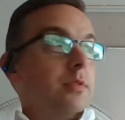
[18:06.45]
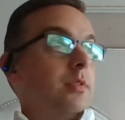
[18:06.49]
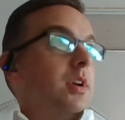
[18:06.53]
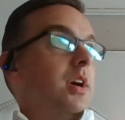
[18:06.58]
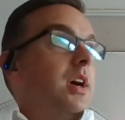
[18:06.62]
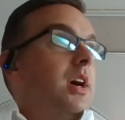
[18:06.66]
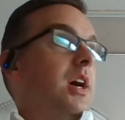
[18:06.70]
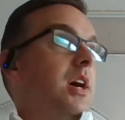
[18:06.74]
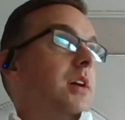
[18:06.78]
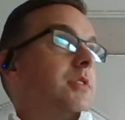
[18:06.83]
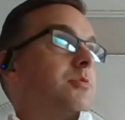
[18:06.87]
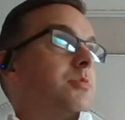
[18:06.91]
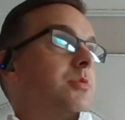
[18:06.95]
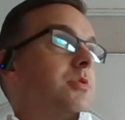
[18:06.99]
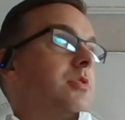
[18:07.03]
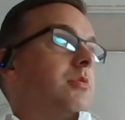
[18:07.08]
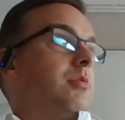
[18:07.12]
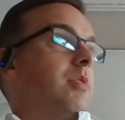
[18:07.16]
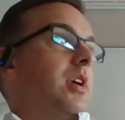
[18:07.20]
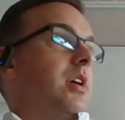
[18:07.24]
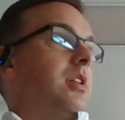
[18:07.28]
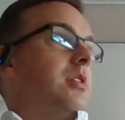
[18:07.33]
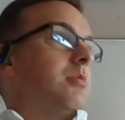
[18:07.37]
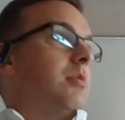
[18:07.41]
through the hives with
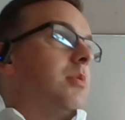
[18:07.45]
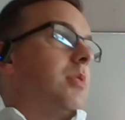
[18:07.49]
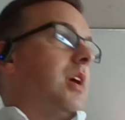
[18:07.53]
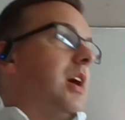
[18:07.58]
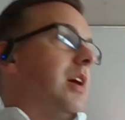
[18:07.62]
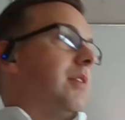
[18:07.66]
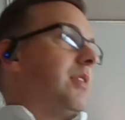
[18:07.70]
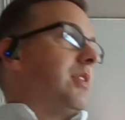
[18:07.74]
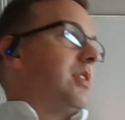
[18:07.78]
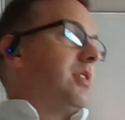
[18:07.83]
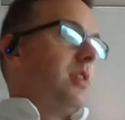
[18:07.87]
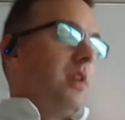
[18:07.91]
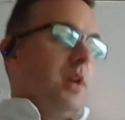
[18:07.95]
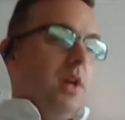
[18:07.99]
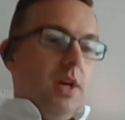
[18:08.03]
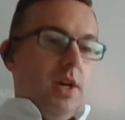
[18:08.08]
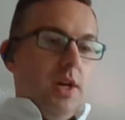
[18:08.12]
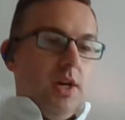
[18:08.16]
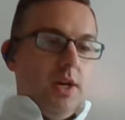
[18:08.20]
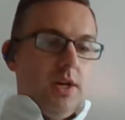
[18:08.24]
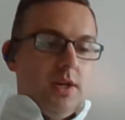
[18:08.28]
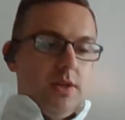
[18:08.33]
the rain that we were having,